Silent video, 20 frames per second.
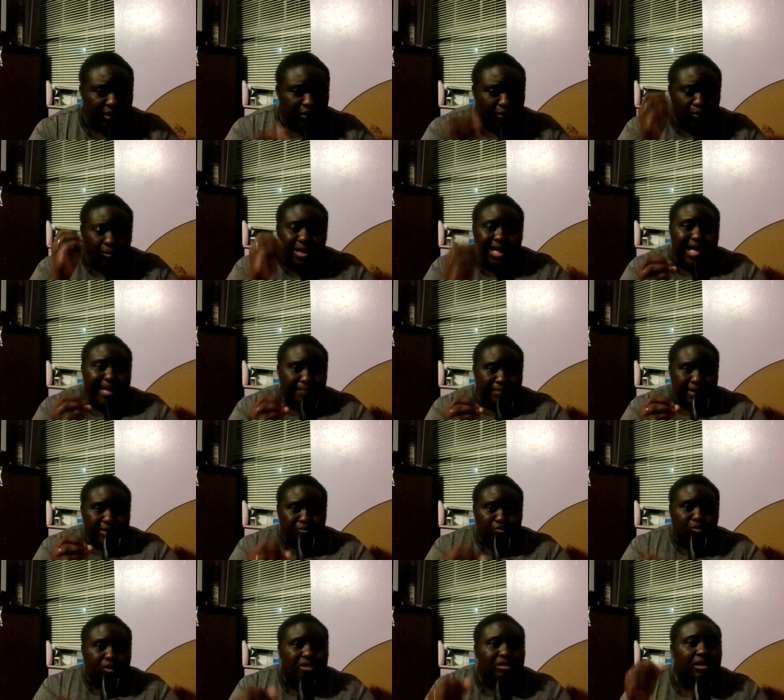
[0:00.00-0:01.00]
what
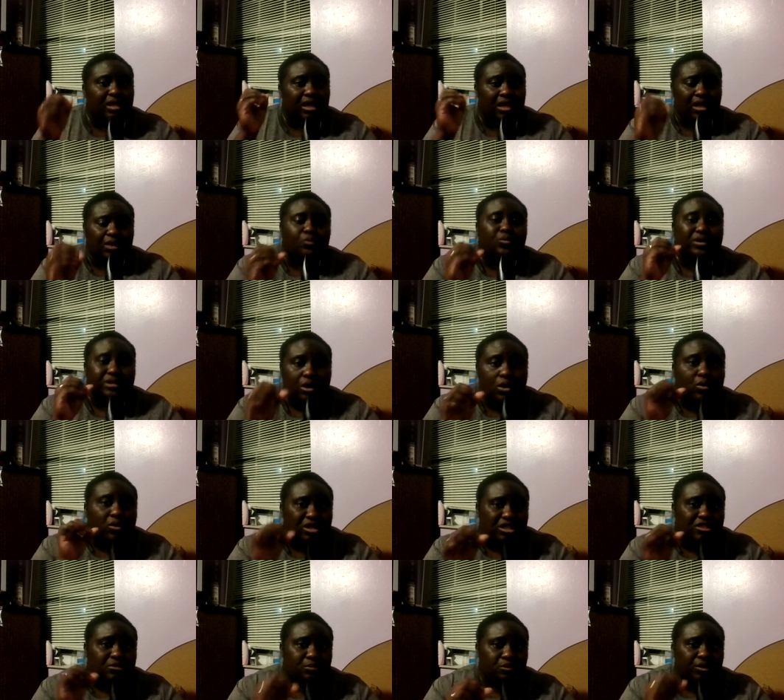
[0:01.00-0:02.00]
happened what what the
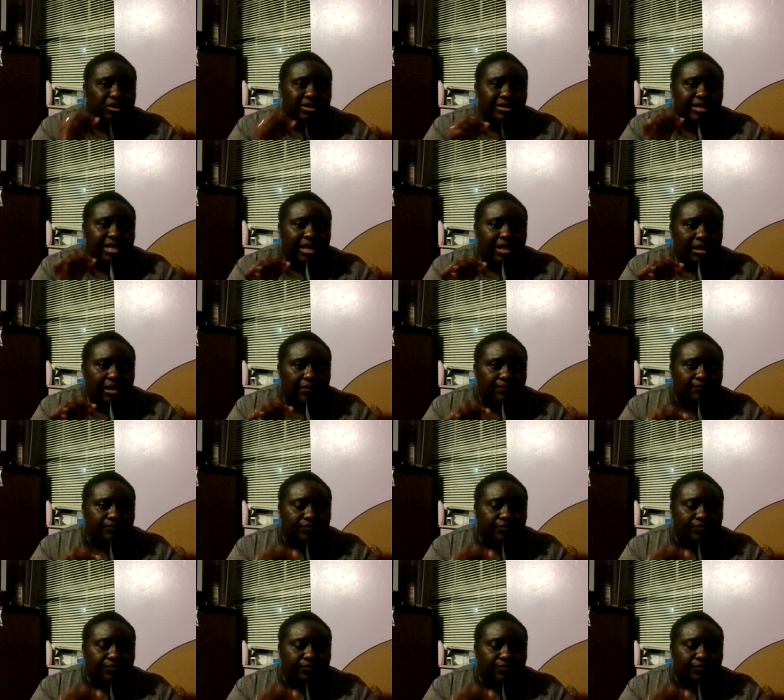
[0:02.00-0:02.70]
holy spirit did